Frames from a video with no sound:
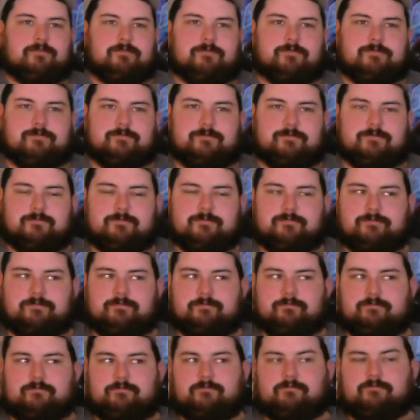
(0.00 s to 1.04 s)

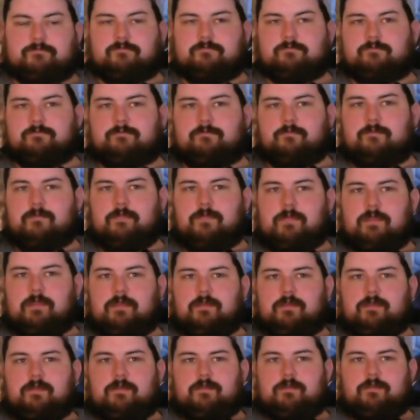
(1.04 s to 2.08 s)

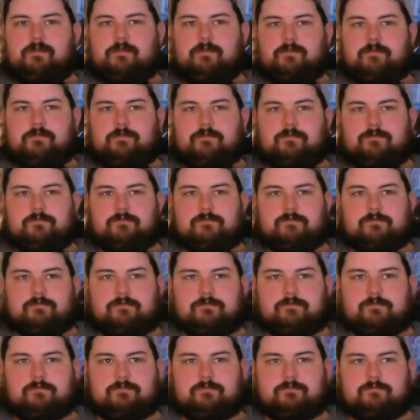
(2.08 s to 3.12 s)

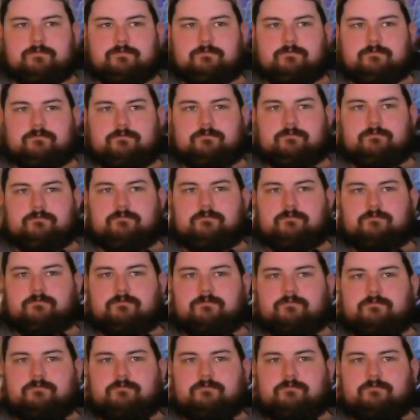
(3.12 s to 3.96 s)
(silent)